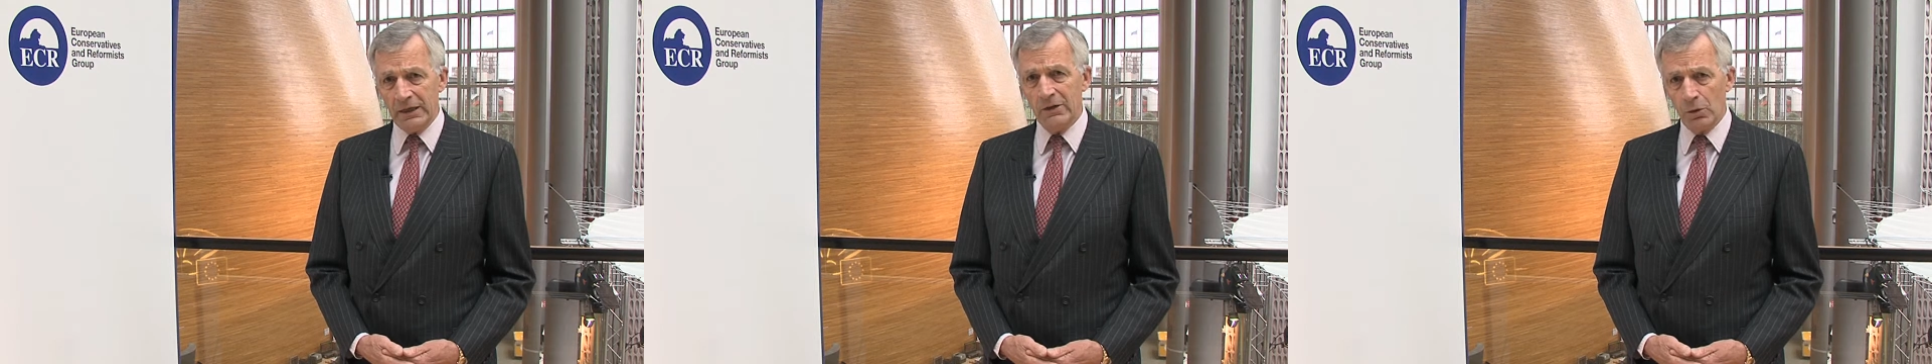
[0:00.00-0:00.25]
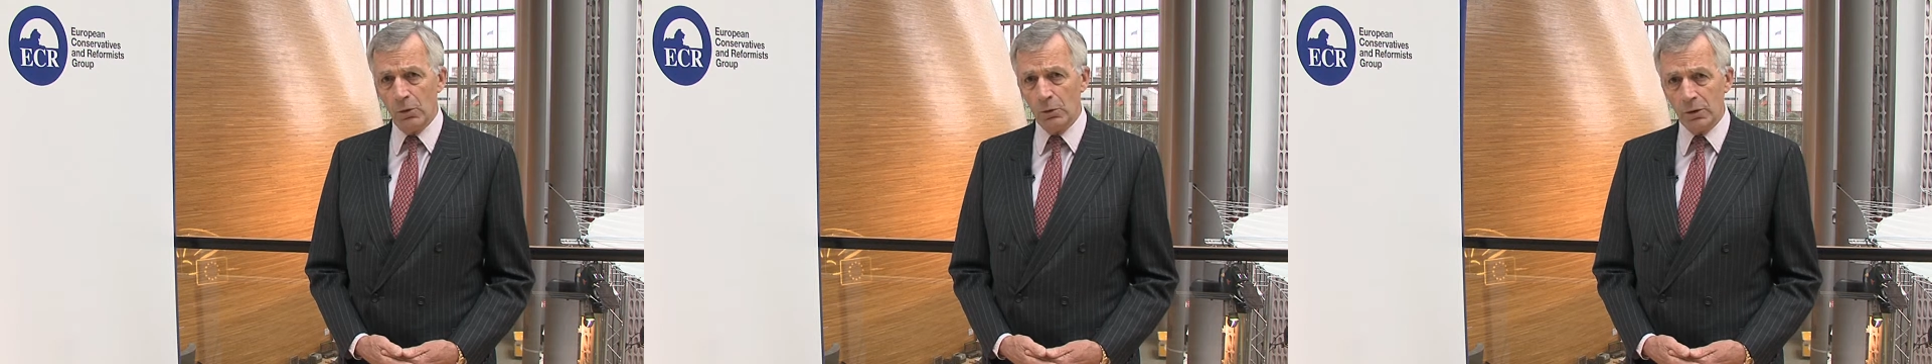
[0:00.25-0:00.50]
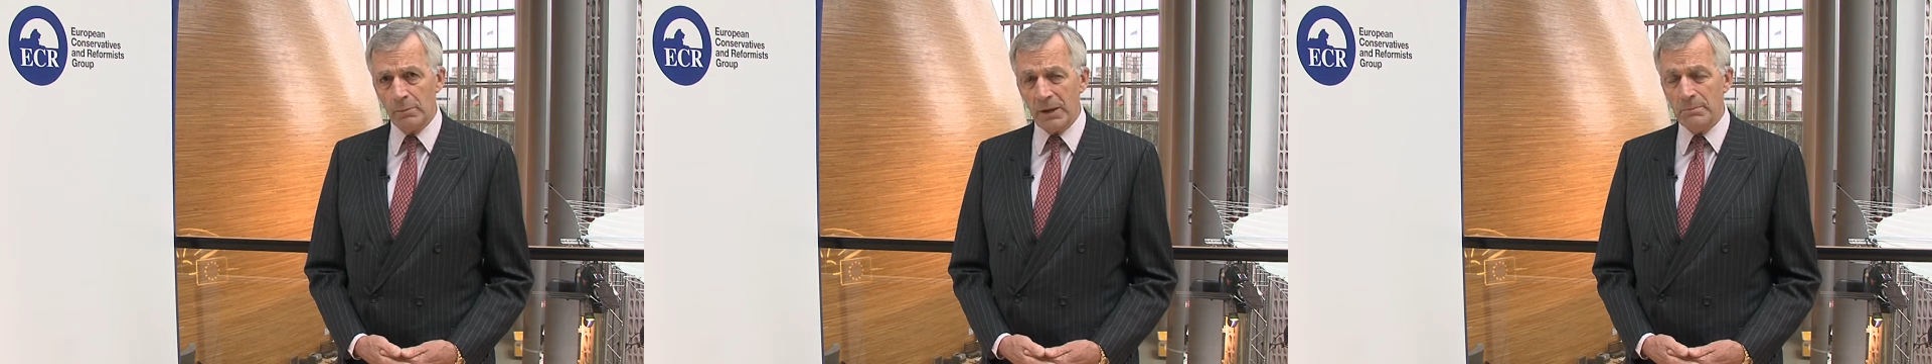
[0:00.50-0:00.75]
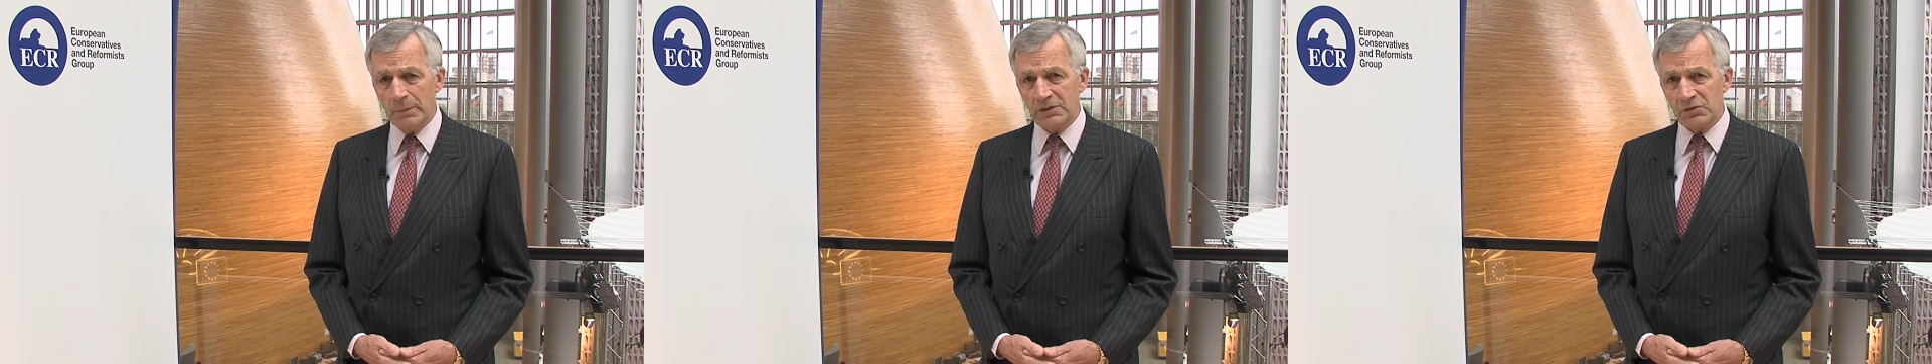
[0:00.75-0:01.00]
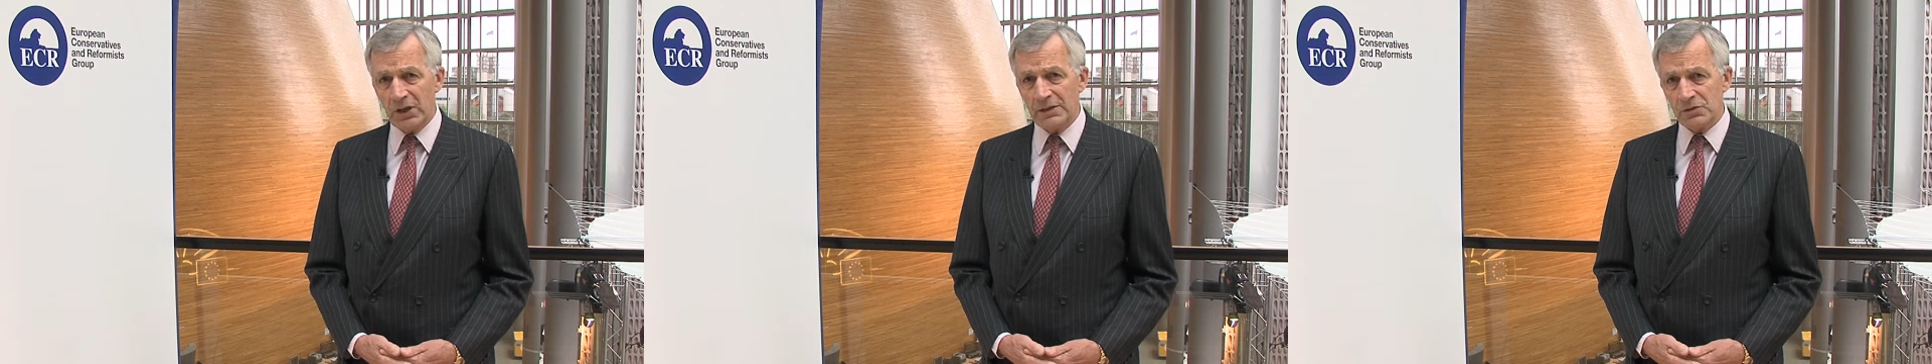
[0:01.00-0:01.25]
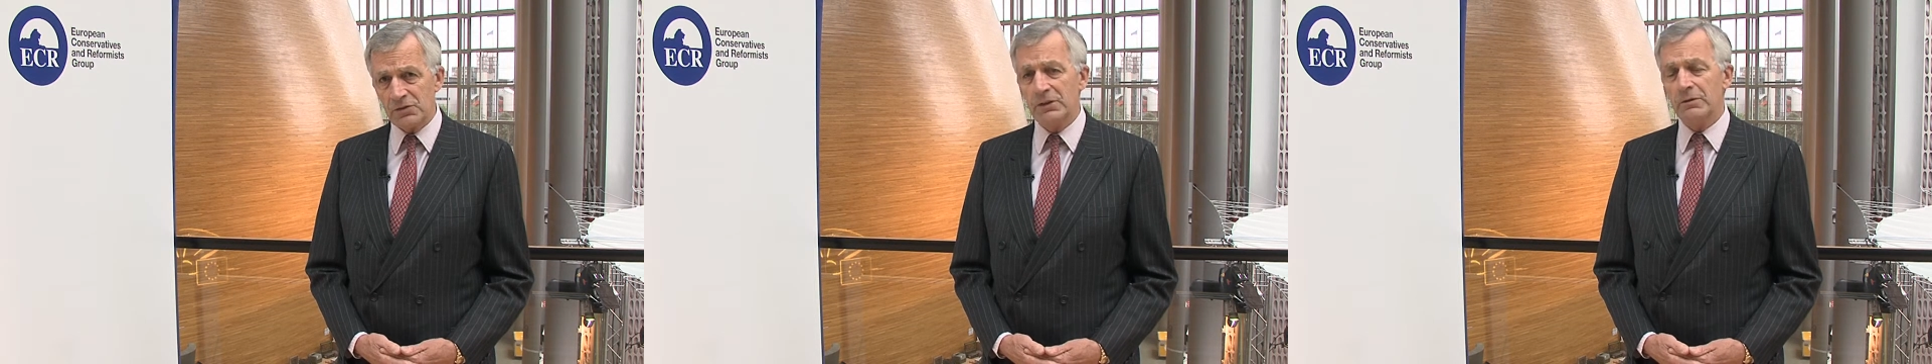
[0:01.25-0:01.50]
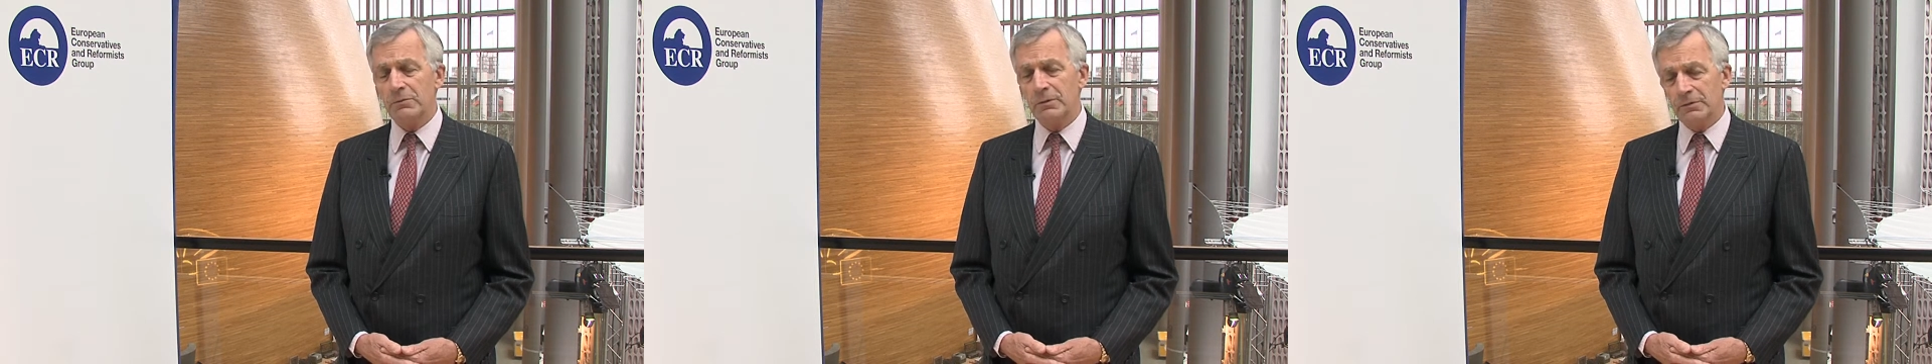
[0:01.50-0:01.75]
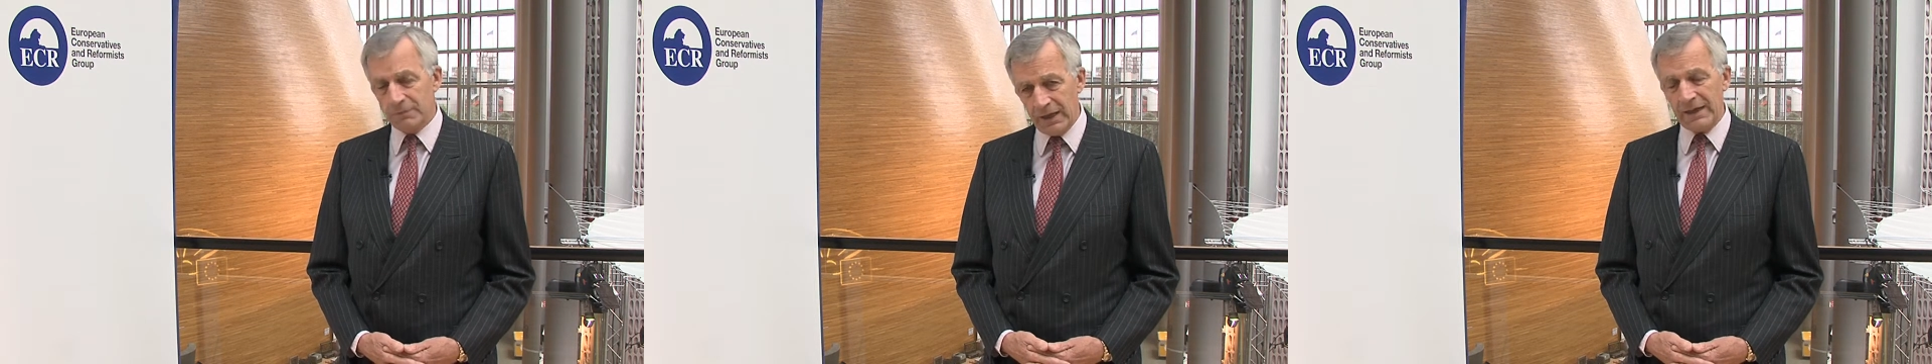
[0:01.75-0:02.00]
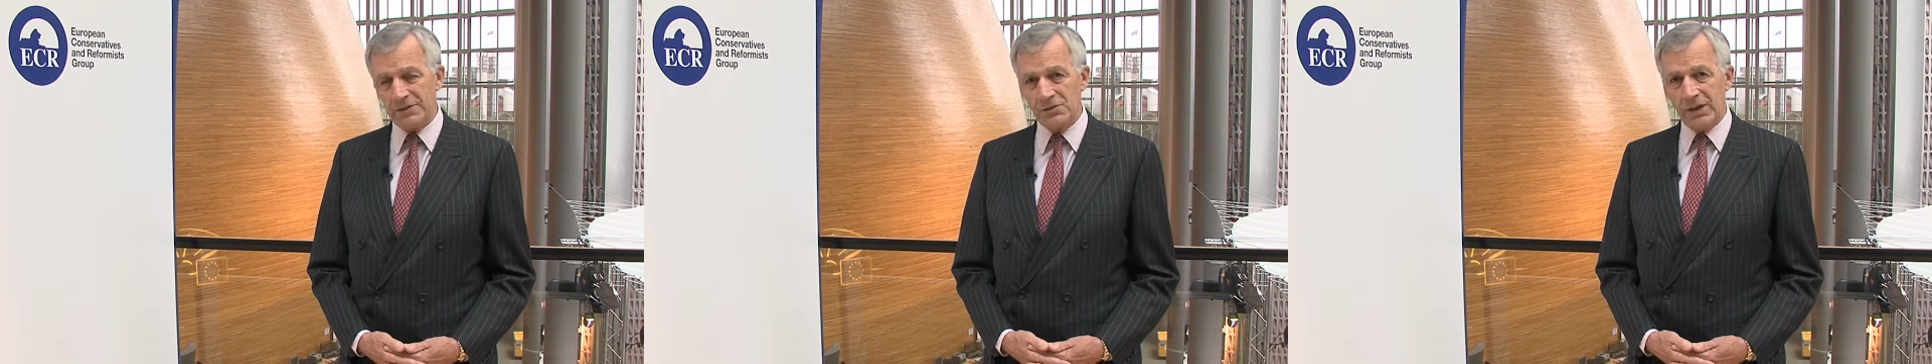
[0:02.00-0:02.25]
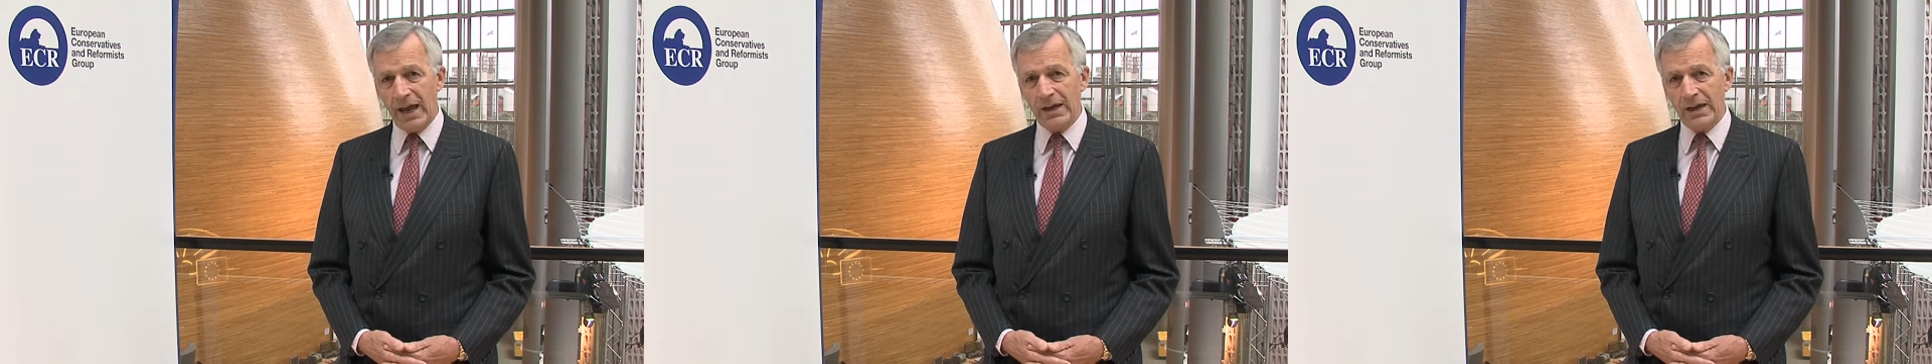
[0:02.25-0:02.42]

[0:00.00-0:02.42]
in all the member states and it reflects the